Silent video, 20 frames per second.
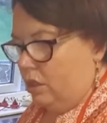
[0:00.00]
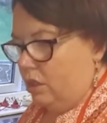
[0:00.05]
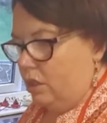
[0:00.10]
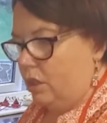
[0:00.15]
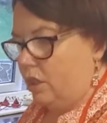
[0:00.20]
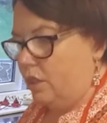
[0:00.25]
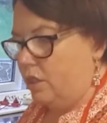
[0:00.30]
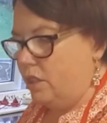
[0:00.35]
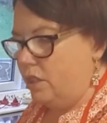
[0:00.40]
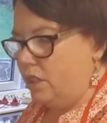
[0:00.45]

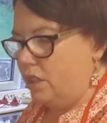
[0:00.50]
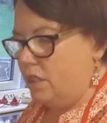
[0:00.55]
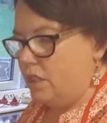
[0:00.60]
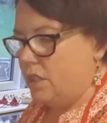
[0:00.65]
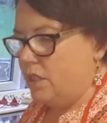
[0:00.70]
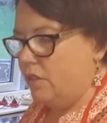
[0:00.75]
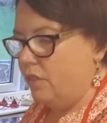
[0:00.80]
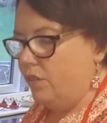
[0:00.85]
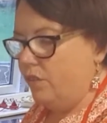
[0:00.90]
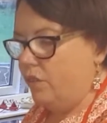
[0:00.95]
And you need
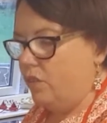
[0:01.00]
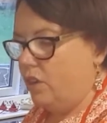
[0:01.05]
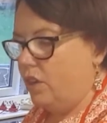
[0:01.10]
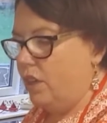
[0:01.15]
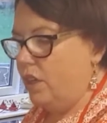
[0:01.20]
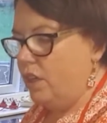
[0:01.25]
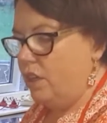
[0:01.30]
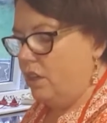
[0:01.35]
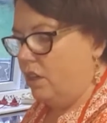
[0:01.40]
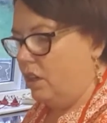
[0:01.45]
to fry
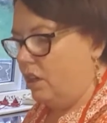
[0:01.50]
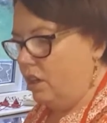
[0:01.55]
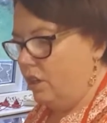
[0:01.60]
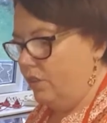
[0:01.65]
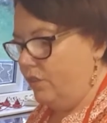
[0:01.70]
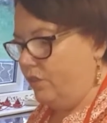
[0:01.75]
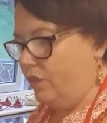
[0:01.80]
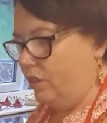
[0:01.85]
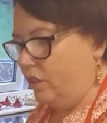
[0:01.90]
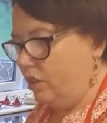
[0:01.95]
it
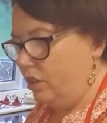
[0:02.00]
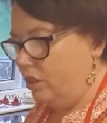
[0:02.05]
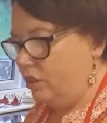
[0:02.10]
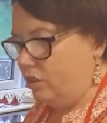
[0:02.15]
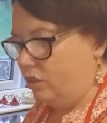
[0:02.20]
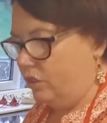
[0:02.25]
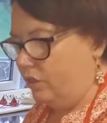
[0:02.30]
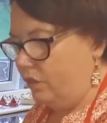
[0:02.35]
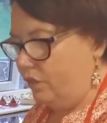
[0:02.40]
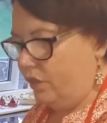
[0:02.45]
off for a
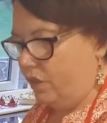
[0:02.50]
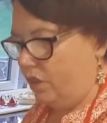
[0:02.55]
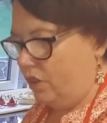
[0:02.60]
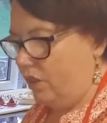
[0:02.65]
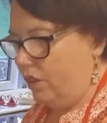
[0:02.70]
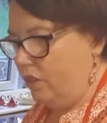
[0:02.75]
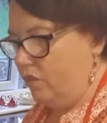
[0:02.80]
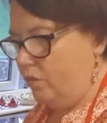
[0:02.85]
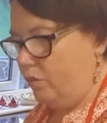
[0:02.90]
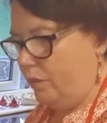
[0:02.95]
good
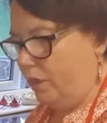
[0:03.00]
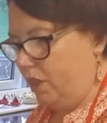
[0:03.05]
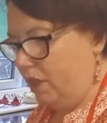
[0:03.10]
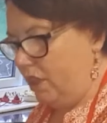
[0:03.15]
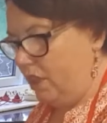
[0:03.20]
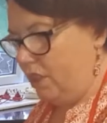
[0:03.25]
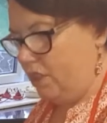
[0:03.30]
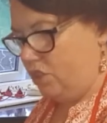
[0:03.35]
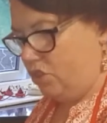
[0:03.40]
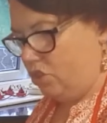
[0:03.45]
5
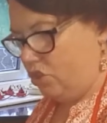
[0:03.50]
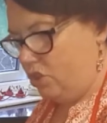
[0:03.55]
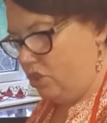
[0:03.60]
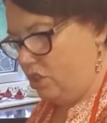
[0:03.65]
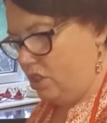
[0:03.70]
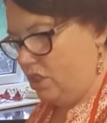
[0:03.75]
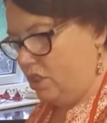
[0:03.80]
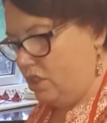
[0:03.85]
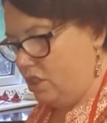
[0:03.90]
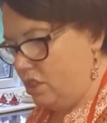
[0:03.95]
minutes
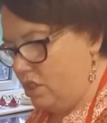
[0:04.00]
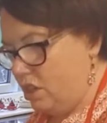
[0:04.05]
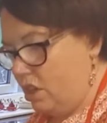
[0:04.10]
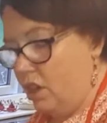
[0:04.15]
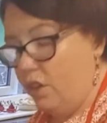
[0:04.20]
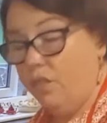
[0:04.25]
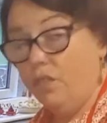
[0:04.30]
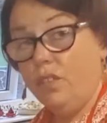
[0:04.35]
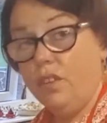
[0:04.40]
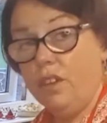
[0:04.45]
just to
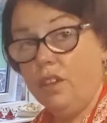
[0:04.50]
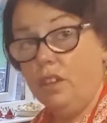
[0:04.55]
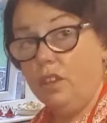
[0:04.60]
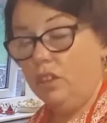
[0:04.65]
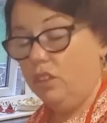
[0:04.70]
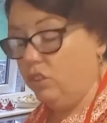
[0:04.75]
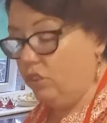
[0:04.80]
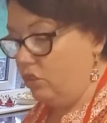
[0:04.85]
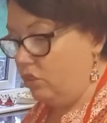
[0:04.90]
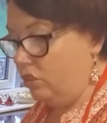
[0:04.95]
soften
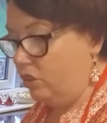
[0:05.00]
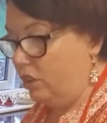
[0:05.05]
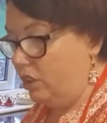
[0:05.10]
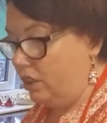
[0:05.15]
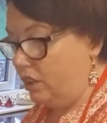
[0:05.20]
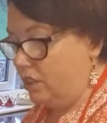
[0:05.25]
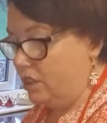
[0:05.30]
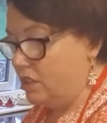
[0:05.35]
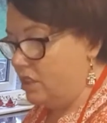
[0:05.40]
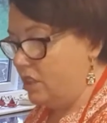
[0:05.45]
your
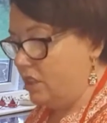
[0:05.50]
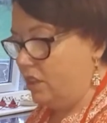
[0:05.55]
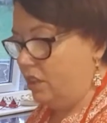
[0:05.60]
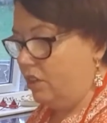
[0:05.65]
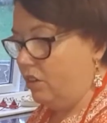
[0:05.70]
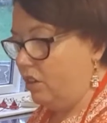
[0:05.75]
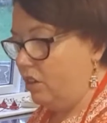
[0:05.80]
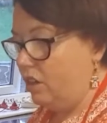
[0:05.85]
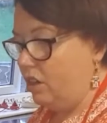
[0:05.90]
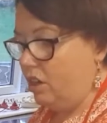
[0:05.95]
onions and
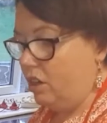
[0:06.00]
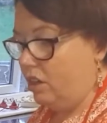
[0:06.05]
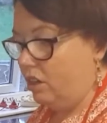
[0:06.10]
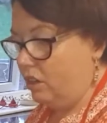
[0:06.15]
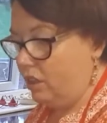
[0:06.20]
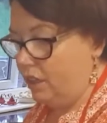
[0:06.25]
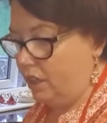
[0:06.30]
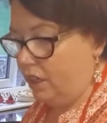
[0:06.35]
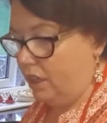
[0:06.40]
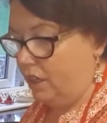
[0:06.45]
your
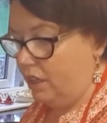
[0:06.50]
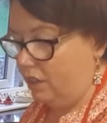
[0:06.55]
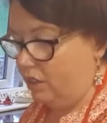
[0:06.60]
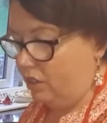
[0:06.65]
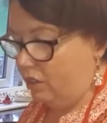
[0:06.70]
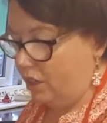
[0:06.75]
garlic and your